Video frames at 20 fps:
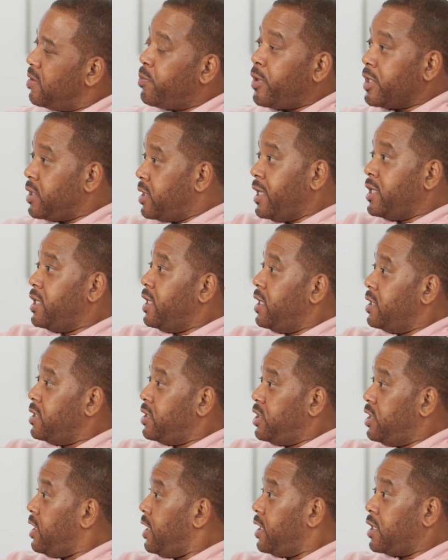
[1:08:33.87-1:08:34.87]
But
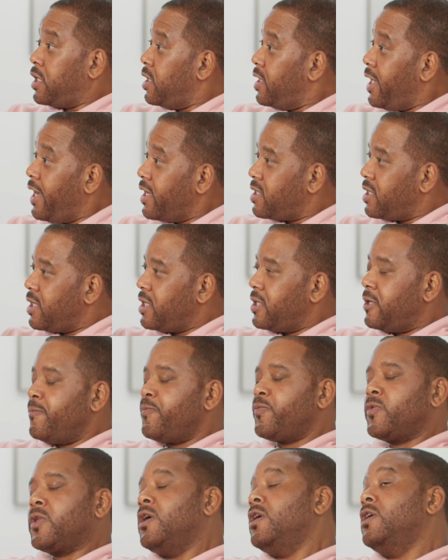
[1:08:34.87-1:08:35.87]
she didn't connect it.
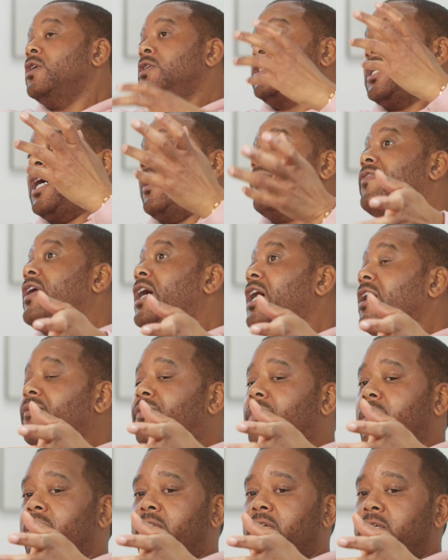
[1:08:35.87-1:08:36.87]
Top
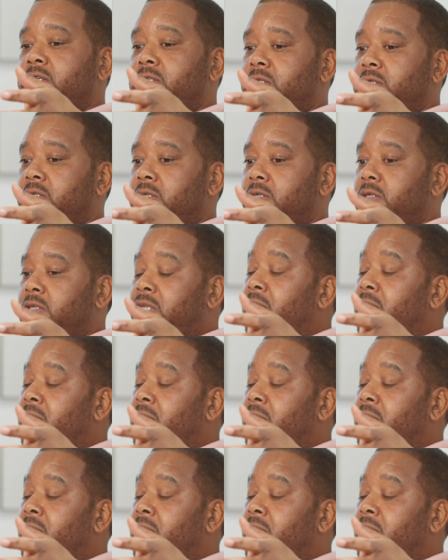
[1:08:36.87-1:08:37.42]
5 things